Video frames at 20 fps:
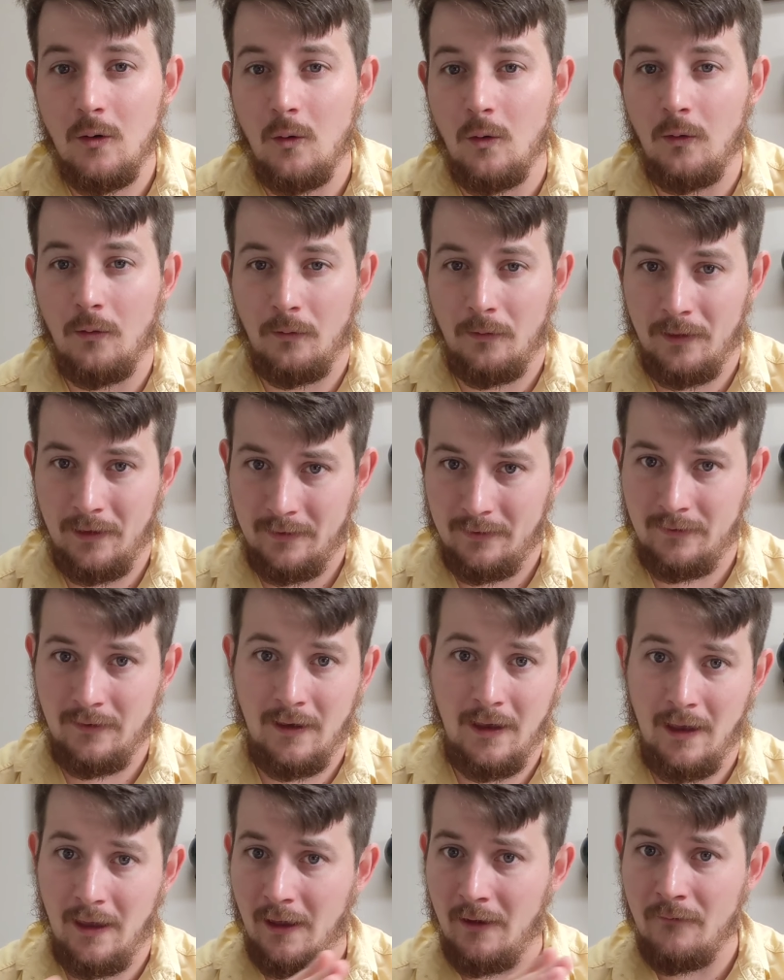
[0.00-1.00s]
or this
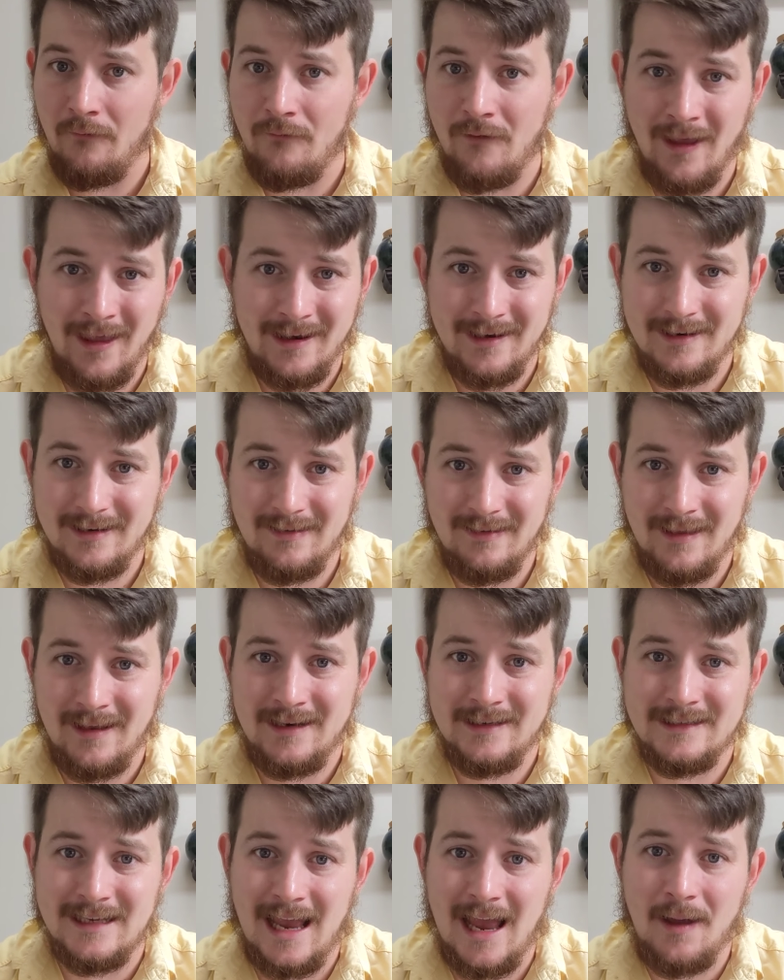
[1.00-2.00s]
event
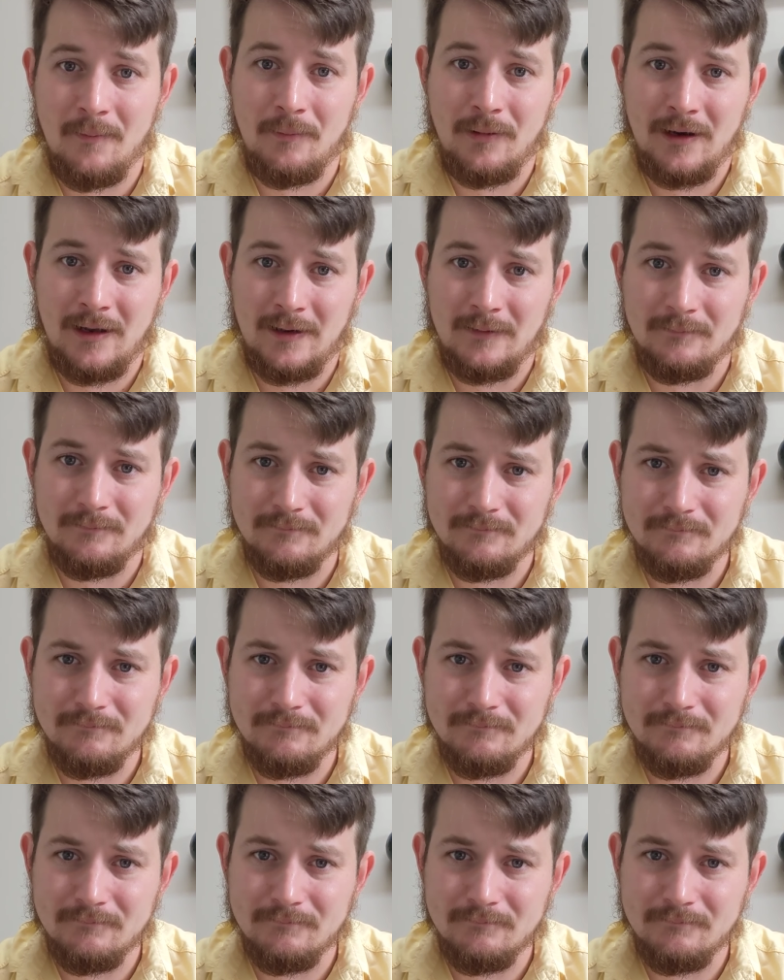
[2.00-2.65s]
that is happening.